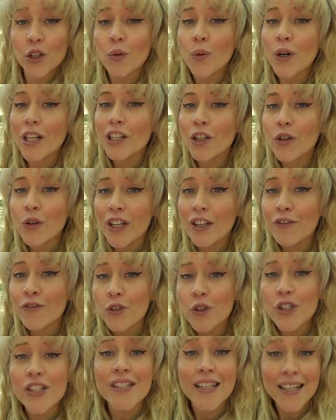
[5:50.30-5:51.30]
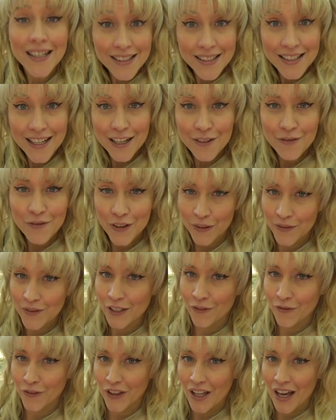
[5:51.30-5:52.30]
you are looking for
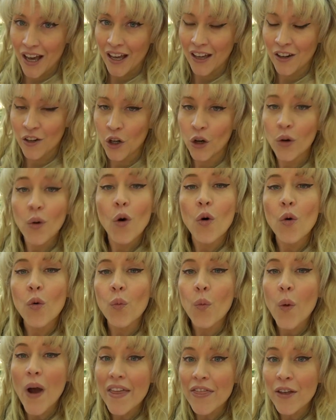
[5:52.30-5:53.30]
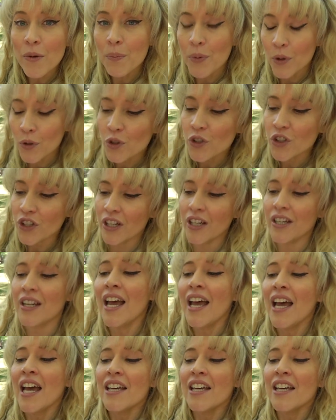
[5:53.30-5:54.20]
1650 for the hundo or weather boosted